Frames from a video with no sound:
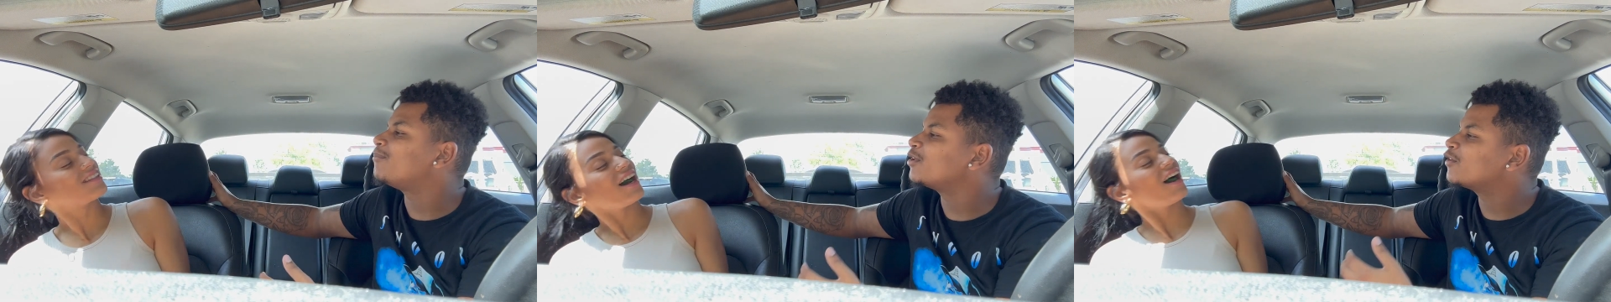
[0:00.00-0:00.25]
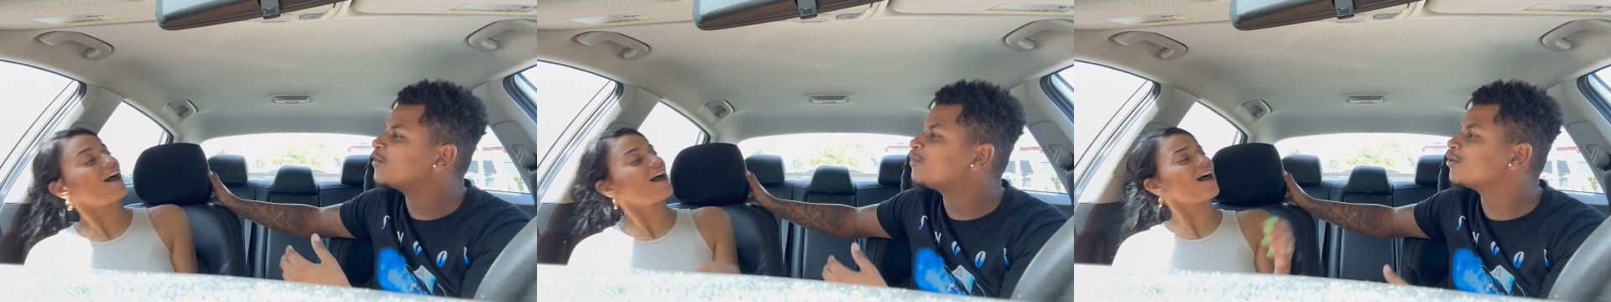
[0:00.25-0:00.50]

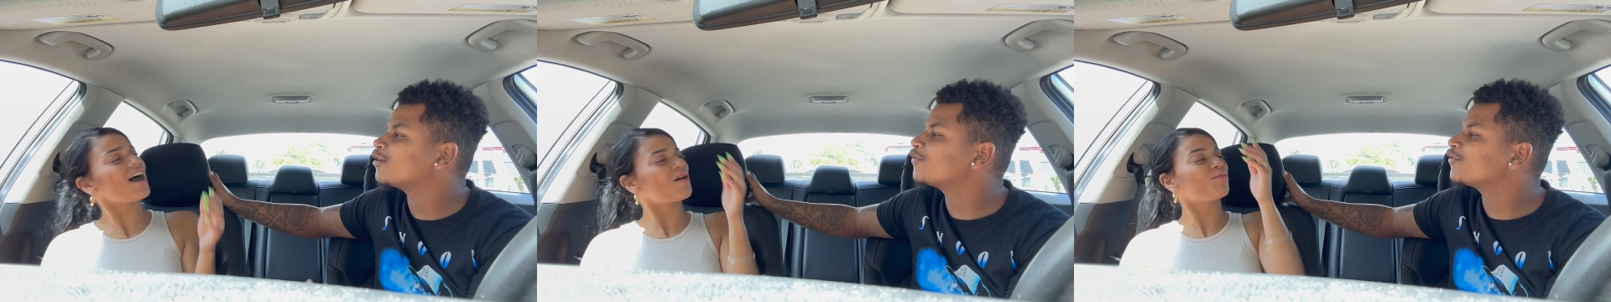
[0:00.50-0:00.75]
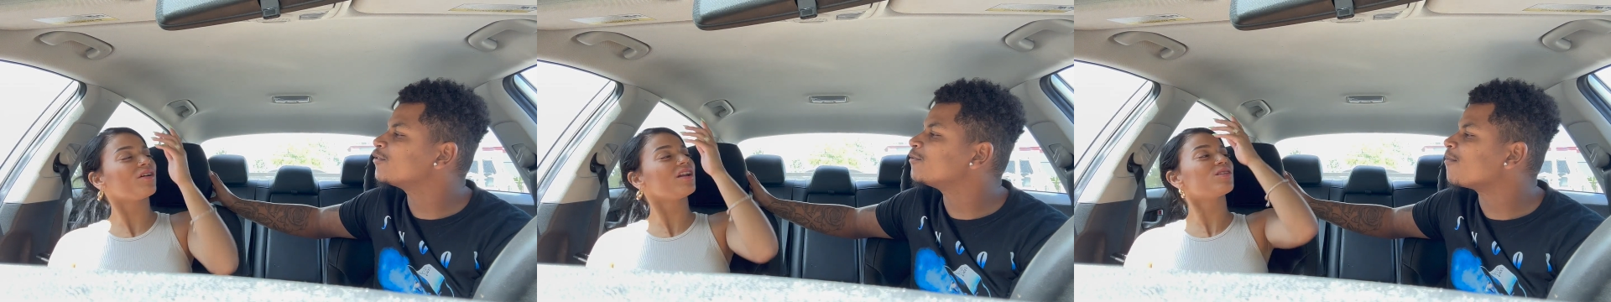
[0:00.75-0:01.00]
Speaker 1: Stop!
Speaker 2: Beautiful
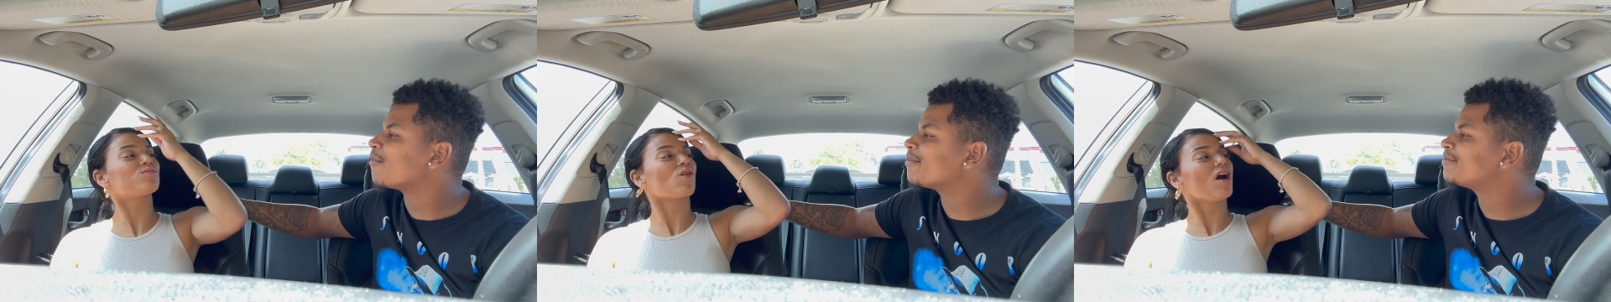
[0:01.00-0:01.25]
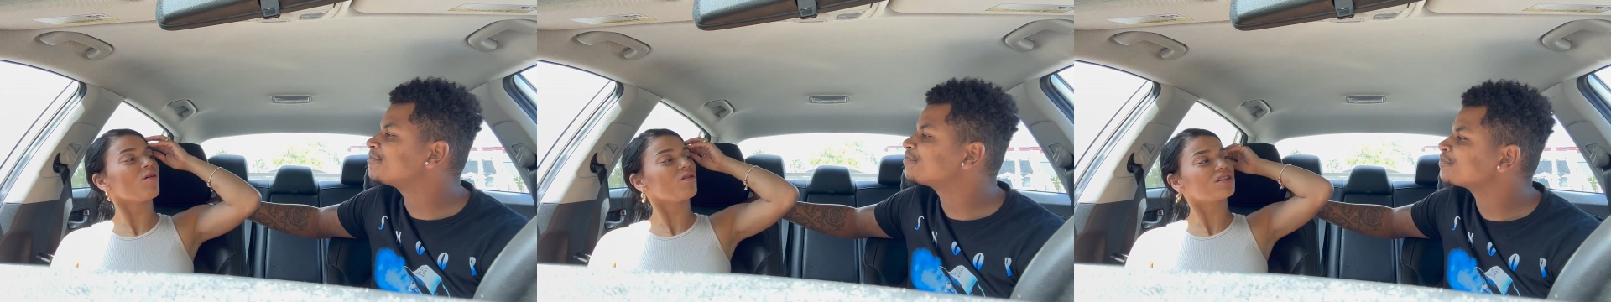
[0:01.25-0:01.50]
what is
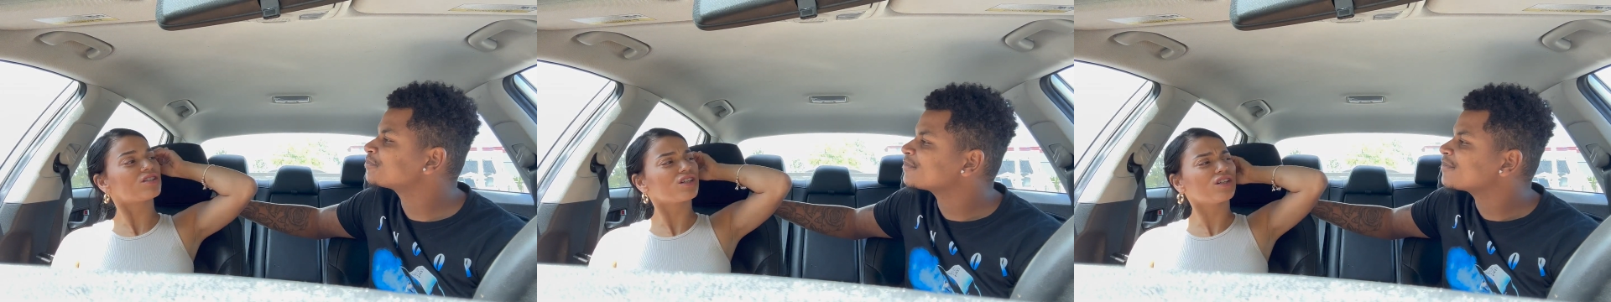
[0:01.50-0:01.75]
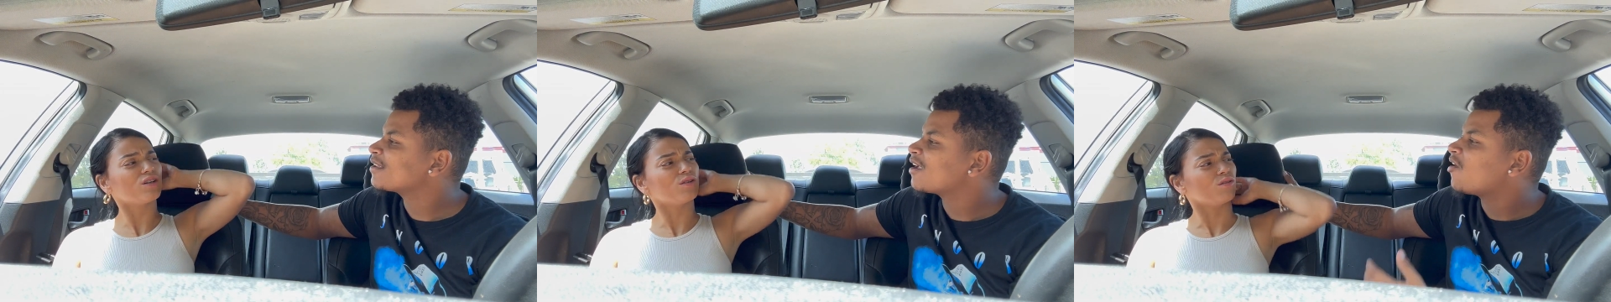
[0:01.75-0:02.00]
wrong with
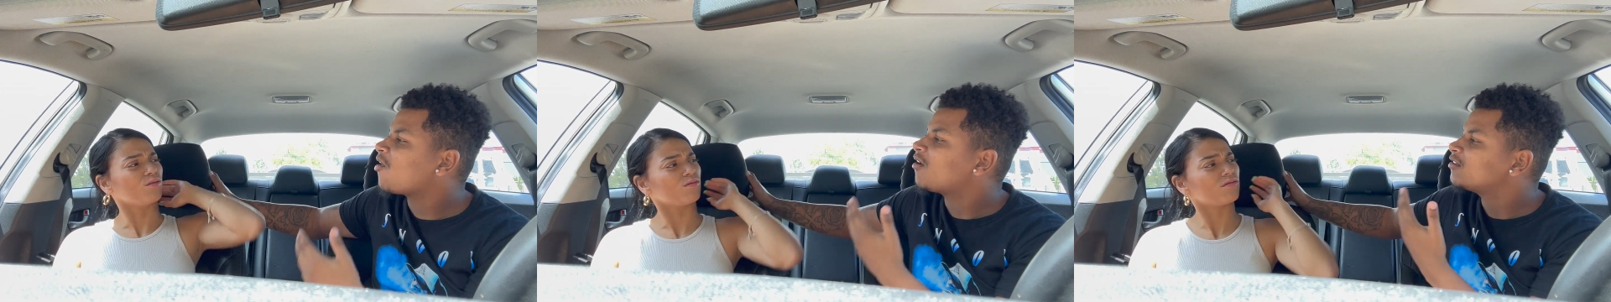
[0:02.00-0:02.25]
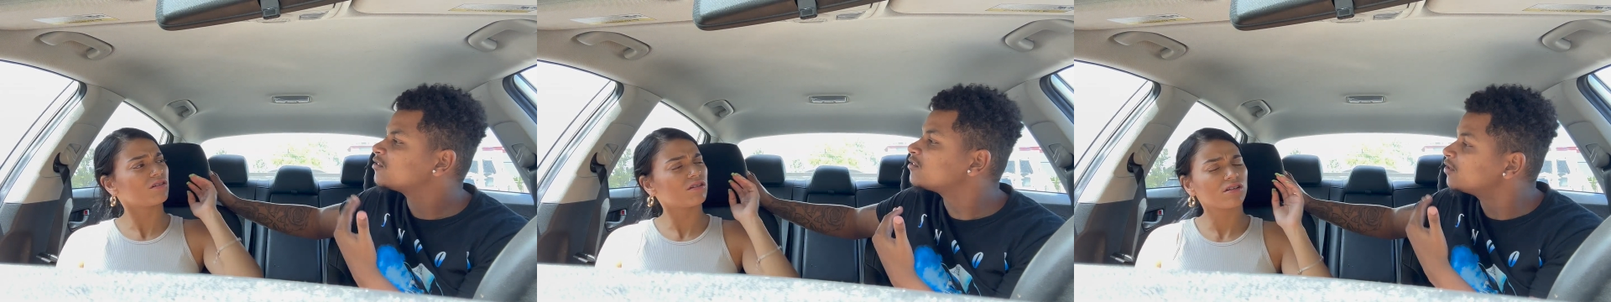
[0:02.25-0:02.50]
you?
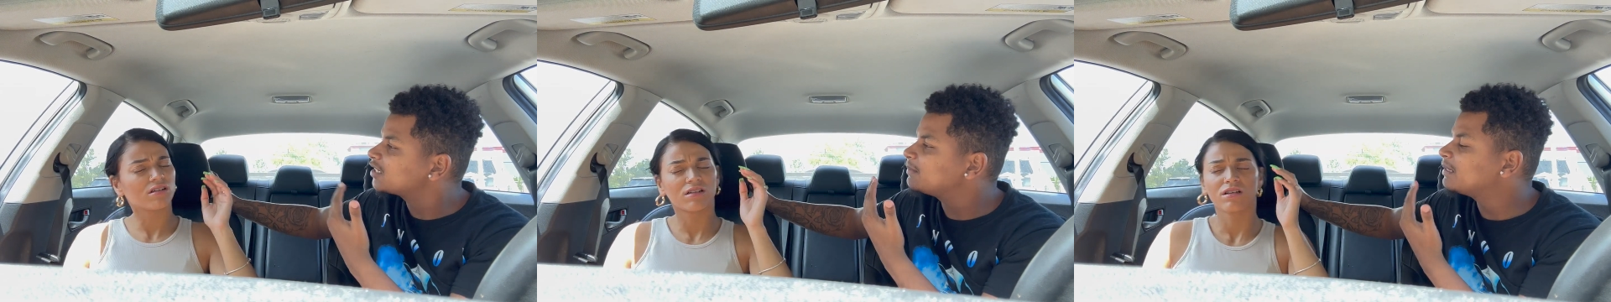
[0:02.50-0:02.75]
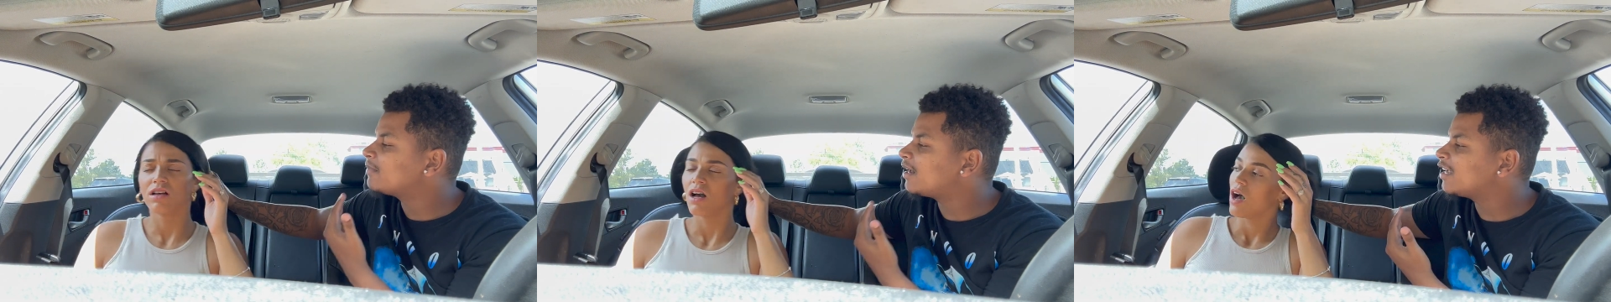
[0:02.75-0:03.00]
Speaker 1: Look at me
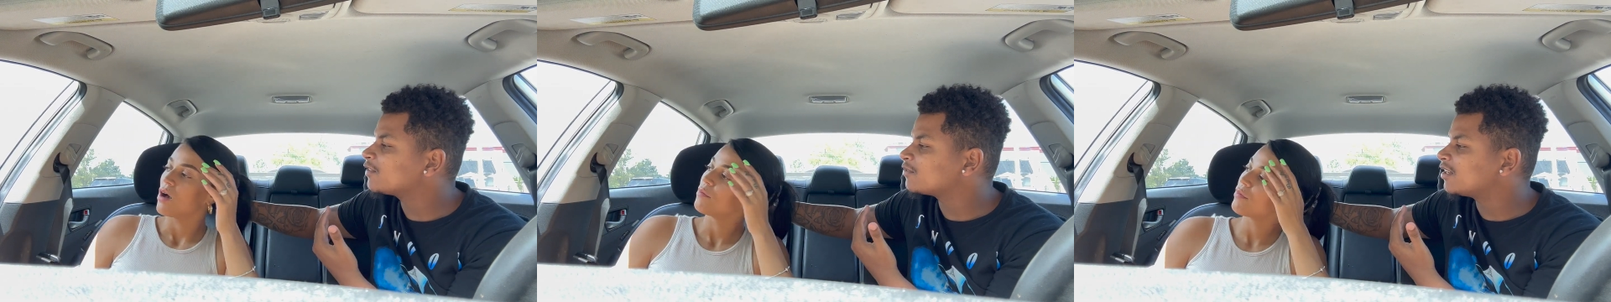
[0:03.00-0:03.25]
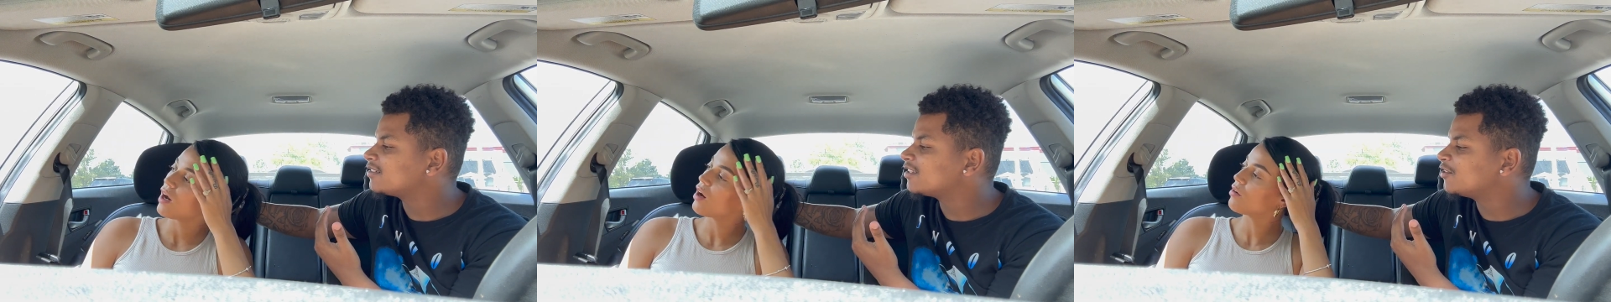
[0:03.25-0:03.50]
in my eyes when
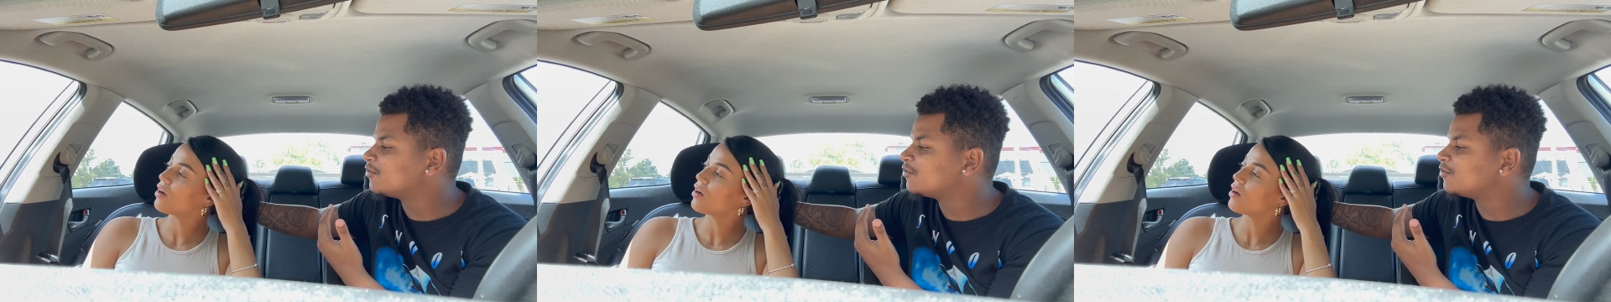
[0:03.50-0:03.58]
Bro, I tell you